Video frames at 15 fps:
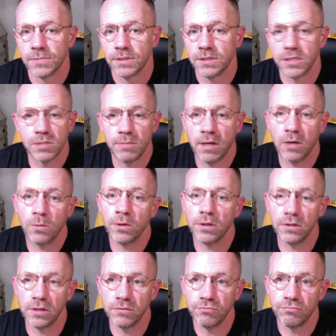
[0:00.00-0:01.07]
Doesn't matter where
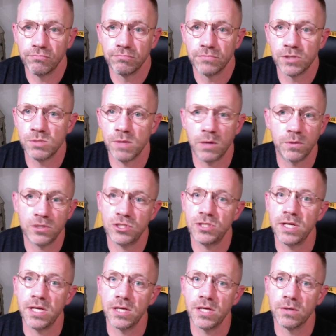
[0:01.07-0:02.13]
you live. Doesn't matter what
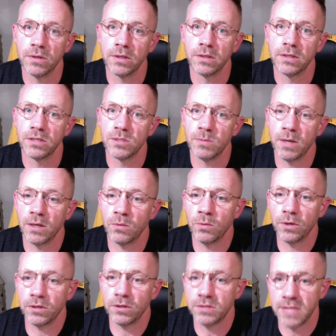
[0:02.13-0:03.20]
state you're in. Doesn't matter what
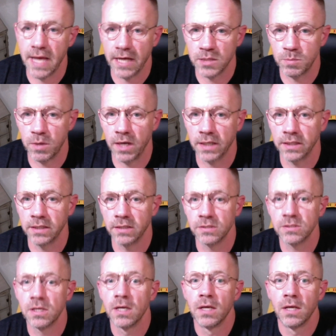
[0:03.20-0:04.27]
your tax bracket is.
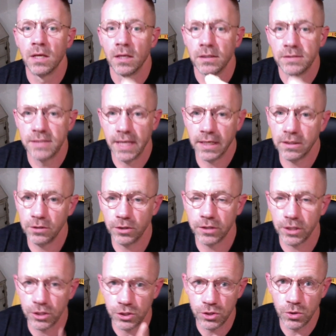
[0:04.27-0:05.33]
Take a look at
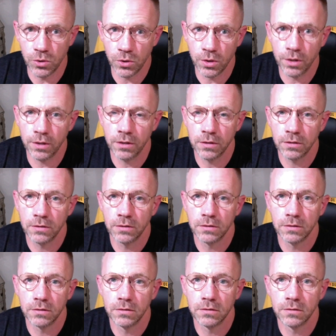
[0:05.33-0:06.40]
your
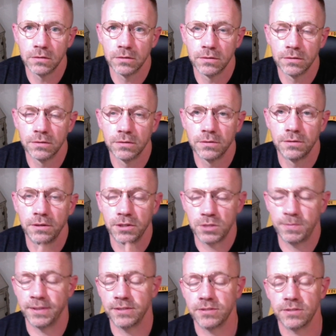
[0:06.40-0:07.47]

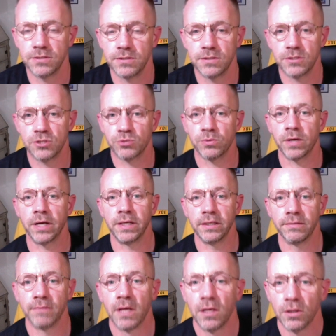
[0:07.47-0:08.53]
expenses. This is what I did.
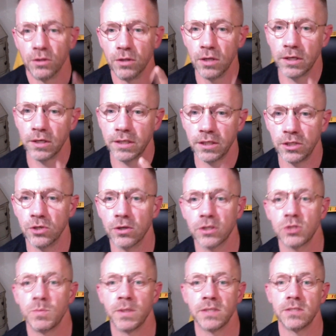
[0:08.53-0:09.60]
Look at your
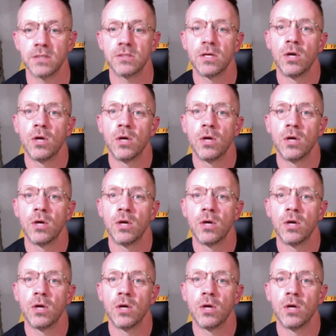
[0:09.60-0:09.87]
expenses.